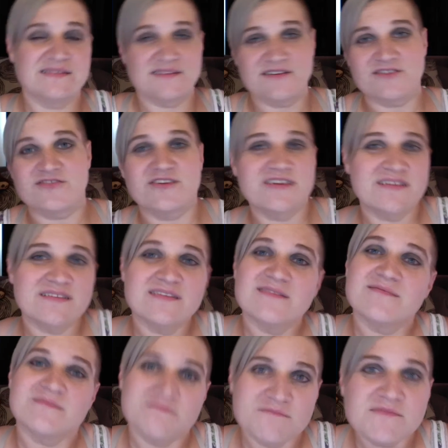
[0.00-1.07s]
surgery
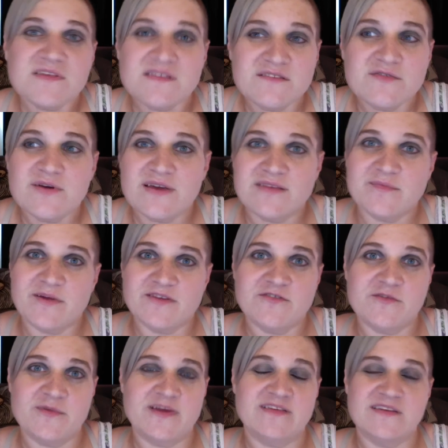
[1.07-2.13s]
isn't doing as much
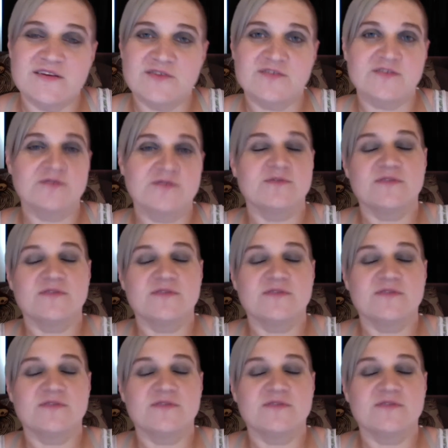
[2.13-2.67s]
for me as it used to.